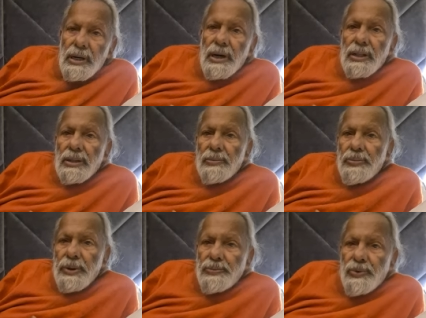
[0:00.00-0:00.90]
all the
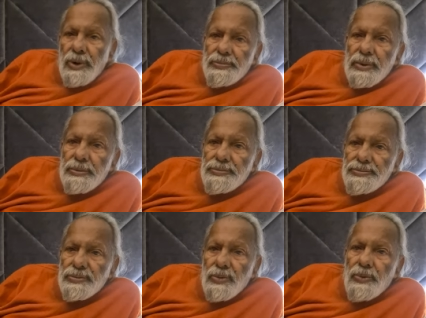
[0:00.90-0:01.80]
people of the
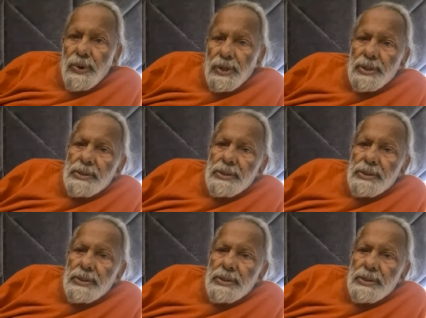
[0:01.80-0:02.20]
world,